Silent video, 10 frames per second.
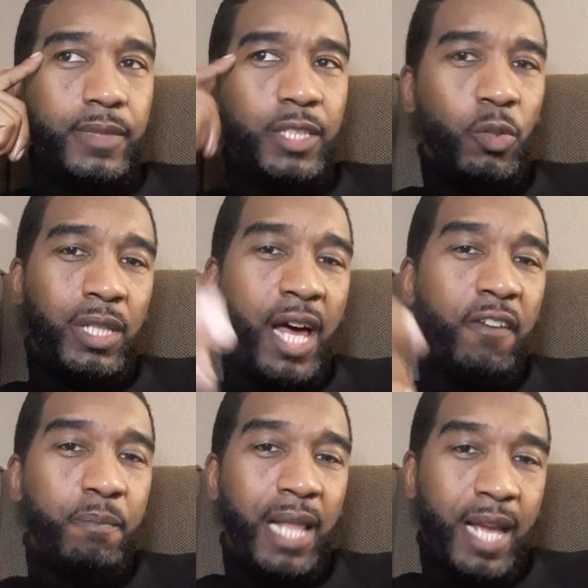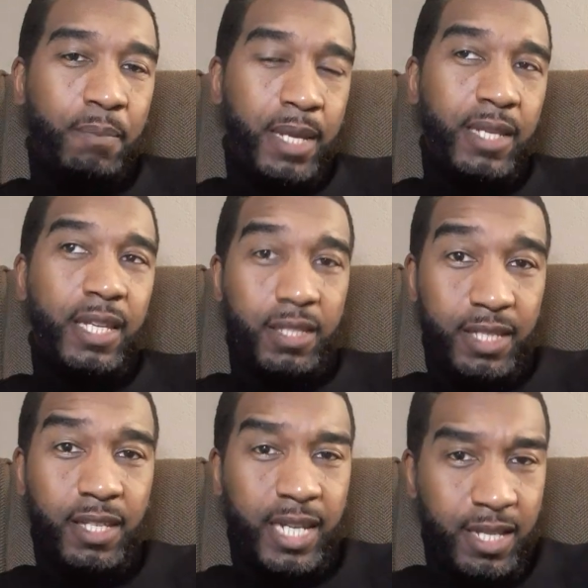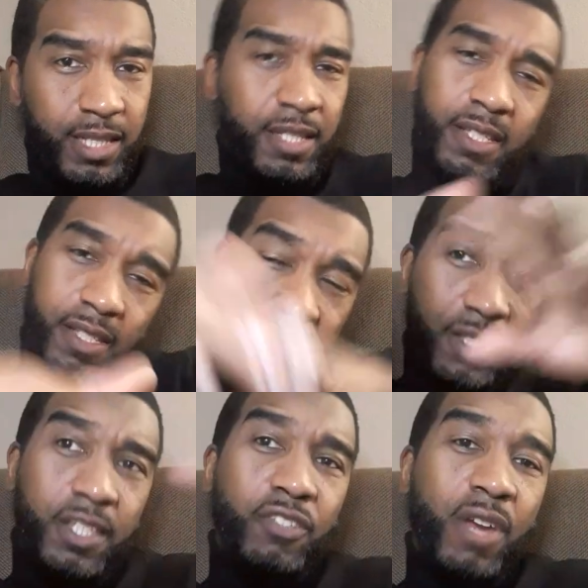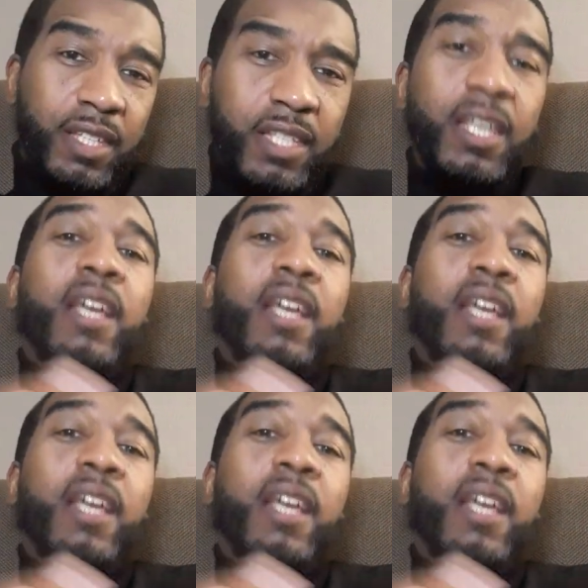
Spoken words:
So a lot of black men, and this is the trend.